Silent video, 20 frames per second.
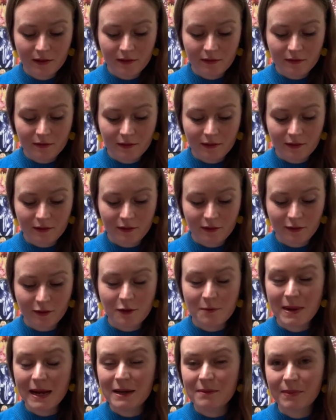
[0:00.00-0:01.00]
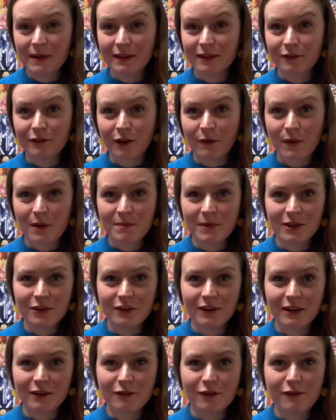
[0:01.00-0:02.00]
It's the main piece of equipment you
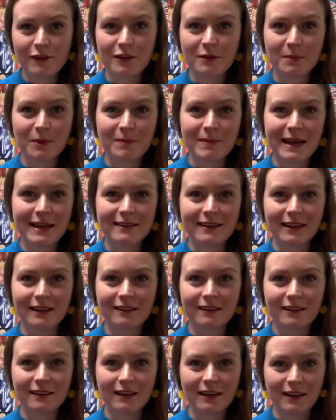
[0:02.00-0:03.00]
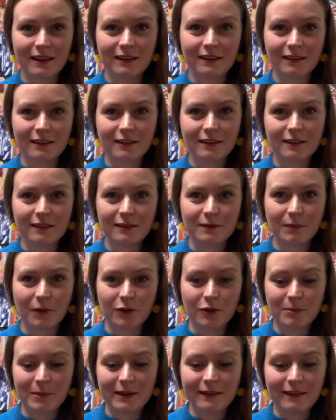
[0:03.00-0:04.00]
need for visible mending and
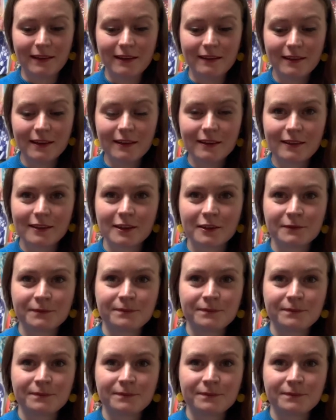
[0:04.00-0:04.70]
possibly the easiest.